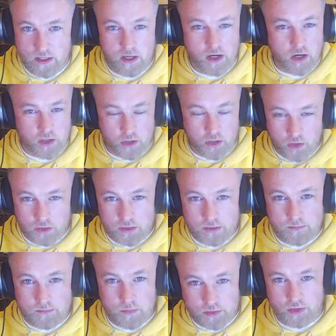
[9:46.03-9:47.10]
and all the
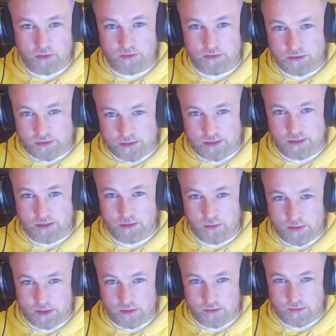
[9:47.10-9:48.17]
mod cons that you're
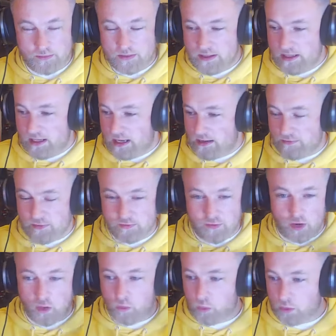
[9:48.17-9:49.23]
used to. If
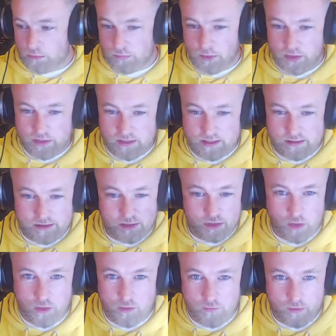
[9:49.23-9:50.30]
you've got a wood burning
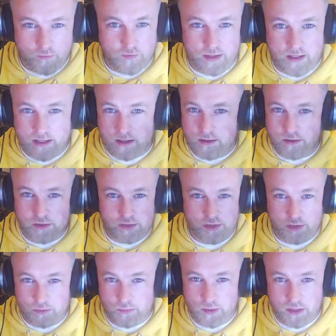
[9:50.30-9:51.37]
stove or fire,
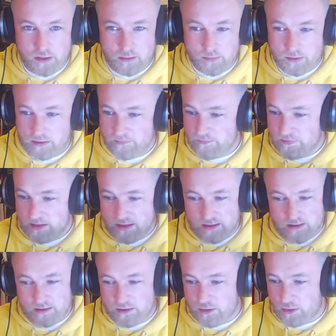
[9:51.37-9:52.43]
superb.
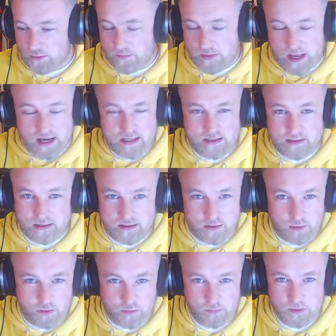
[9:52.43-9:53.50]
Anything
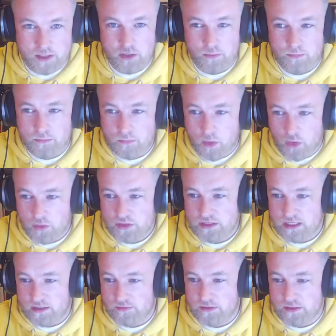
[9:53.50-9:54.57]
you can become more
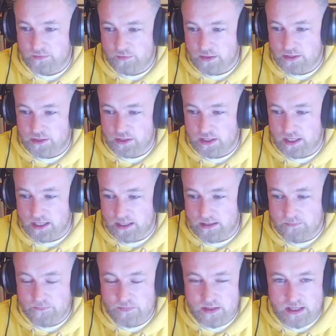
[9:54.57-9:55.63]
self-sufficient in
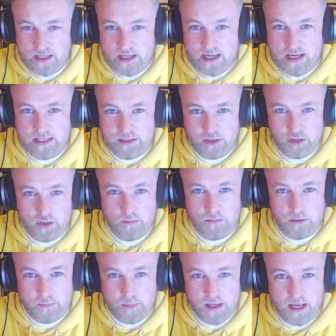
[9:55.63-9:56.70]
is going to
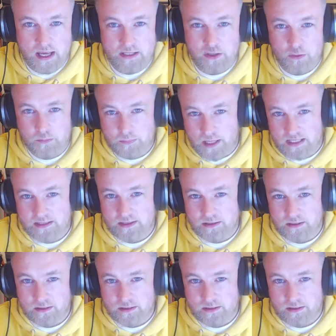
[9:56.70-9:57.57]
prepare you better